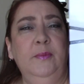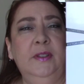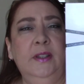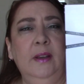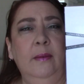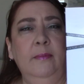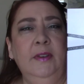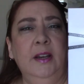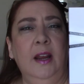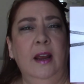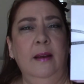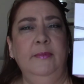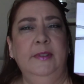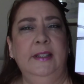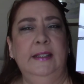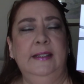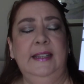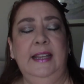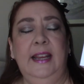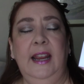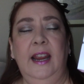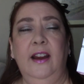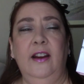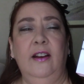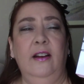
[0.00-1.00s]
sometimes it's
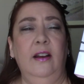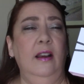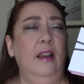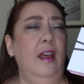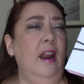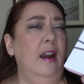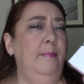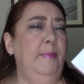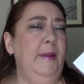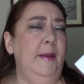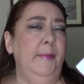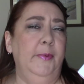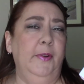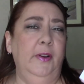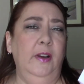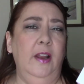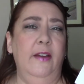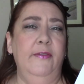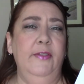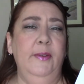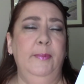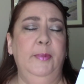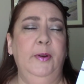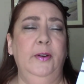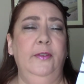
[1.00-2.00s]
hair. A lot of people
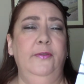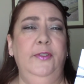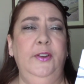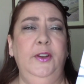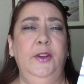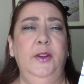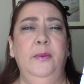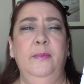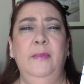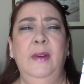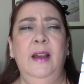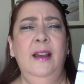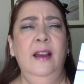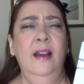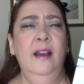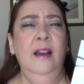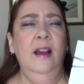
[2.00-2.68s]
love the perfume.